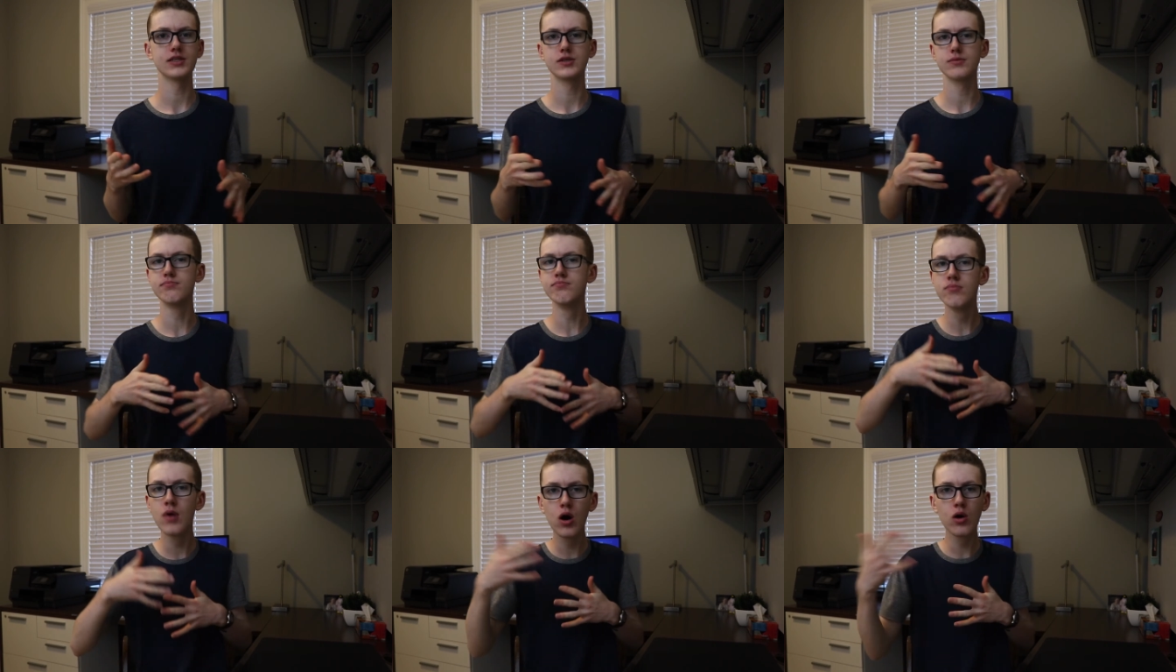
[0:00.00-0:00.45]

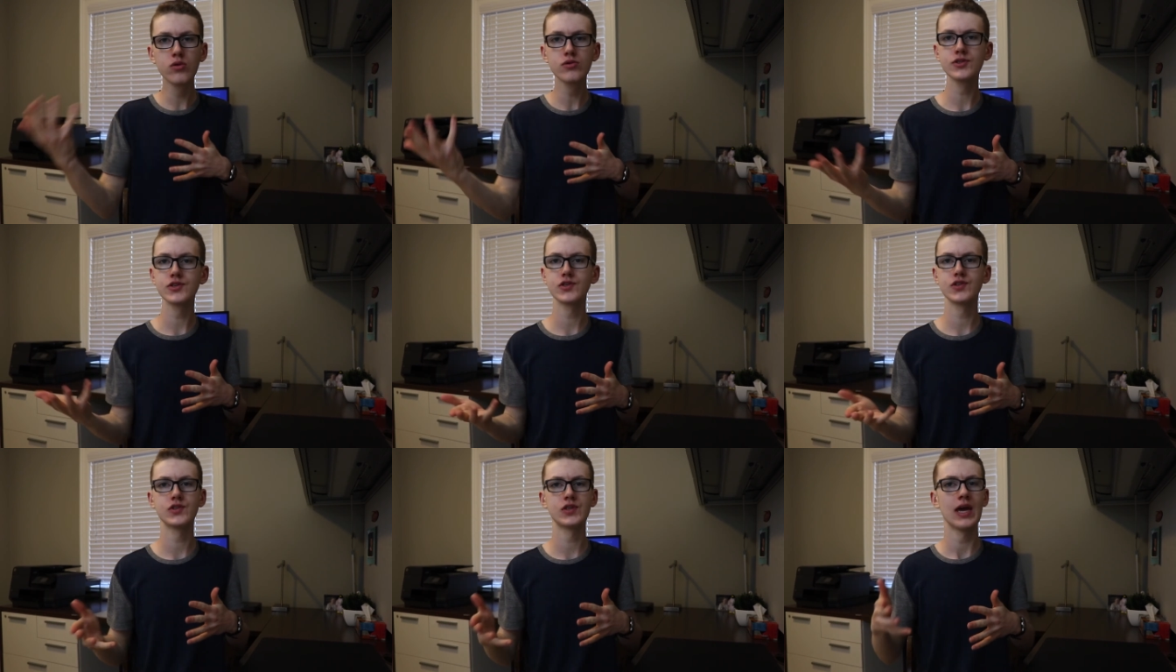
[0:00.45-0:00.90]

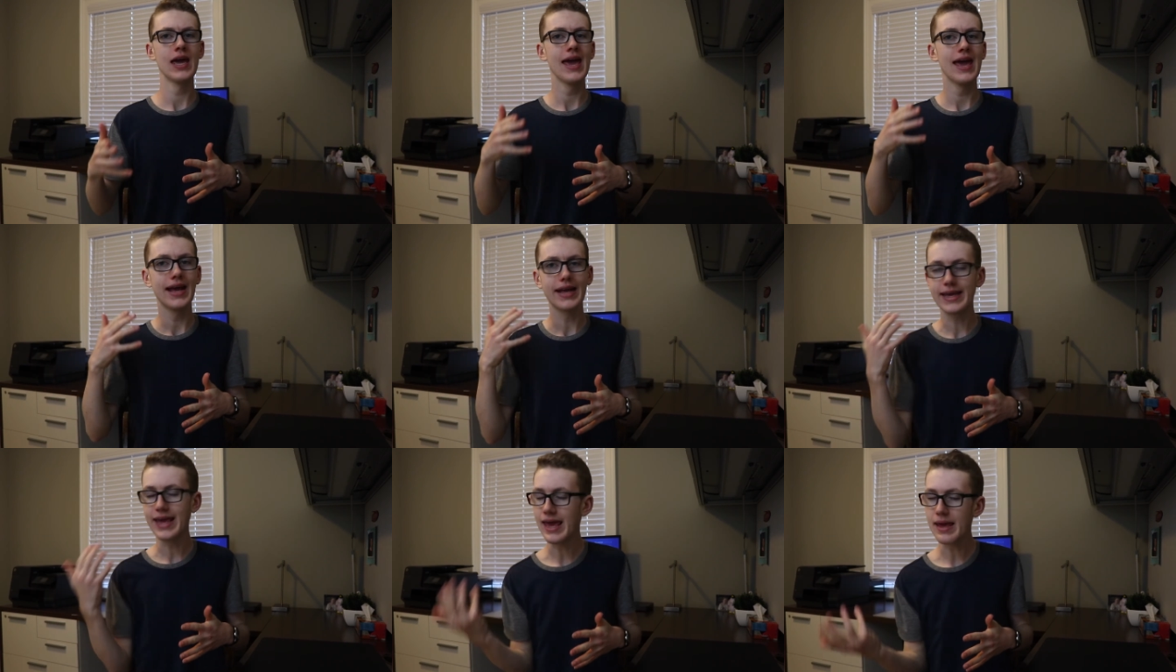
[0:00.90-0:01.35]
most
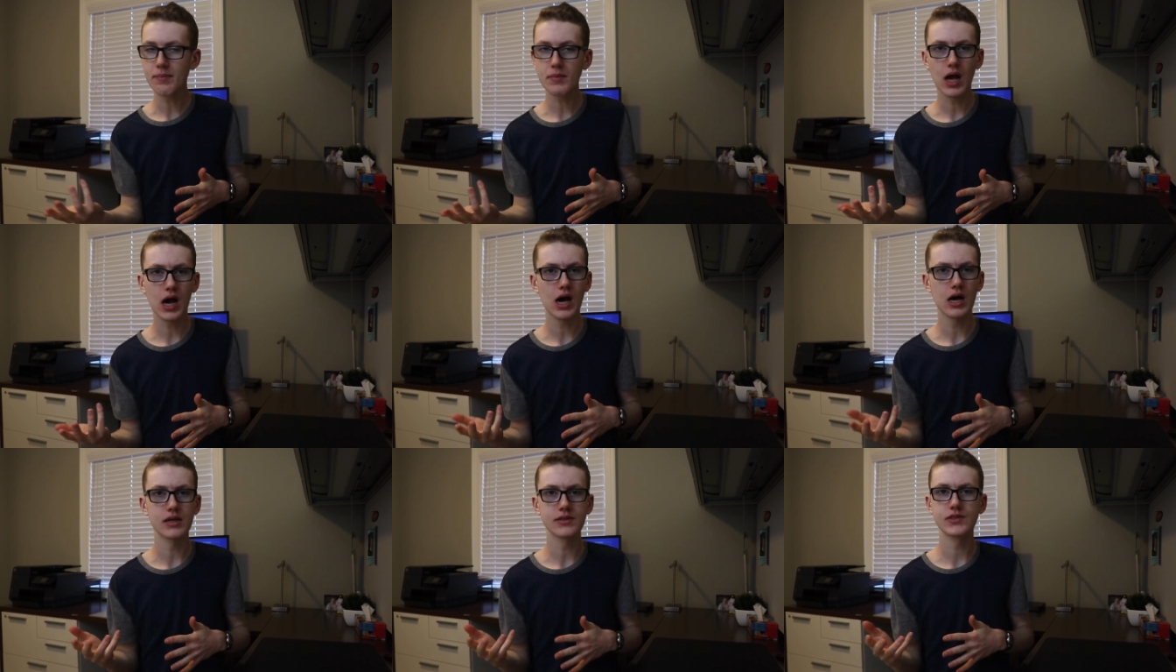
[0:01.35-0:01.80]
game
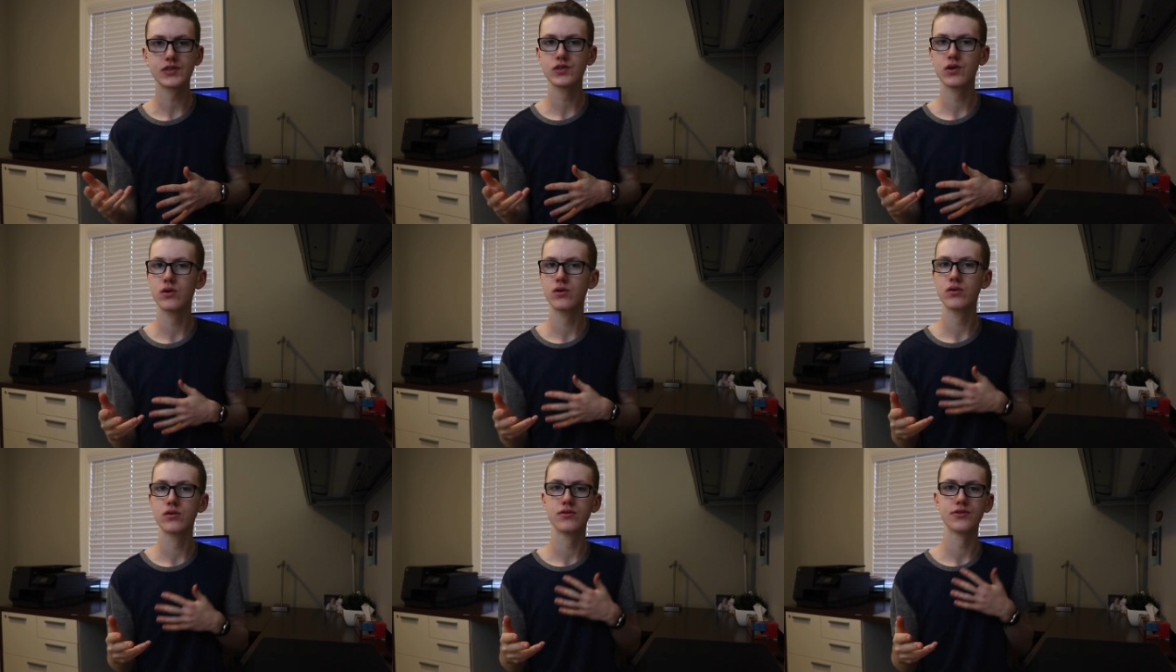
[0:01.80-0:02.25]

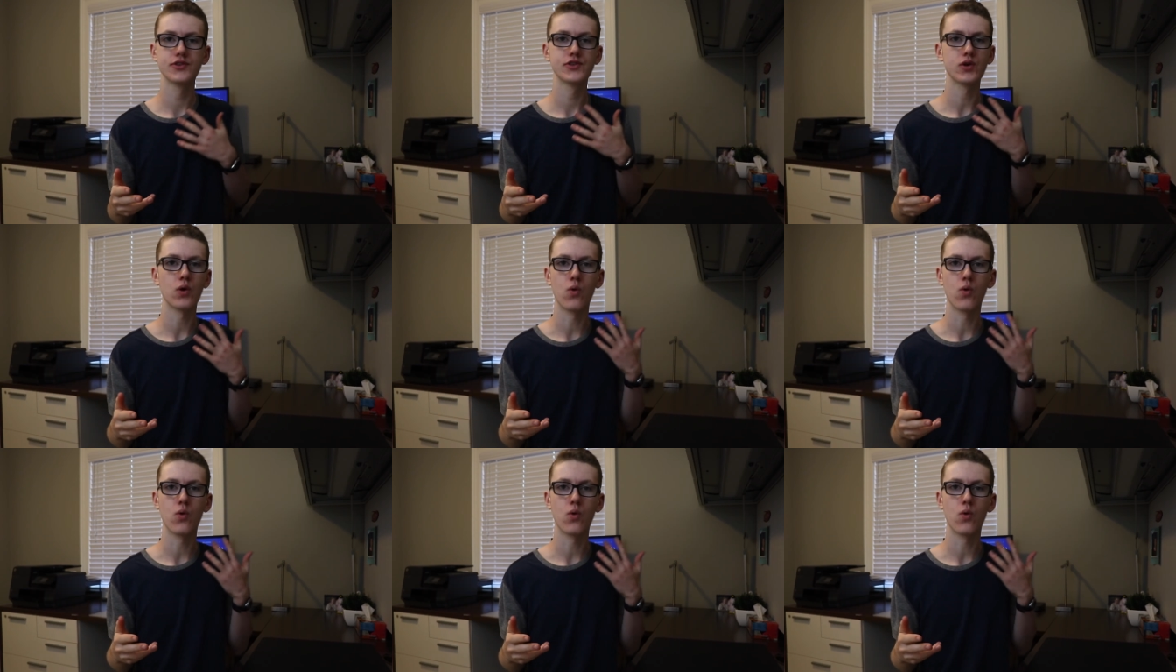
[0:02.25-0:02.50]
consoles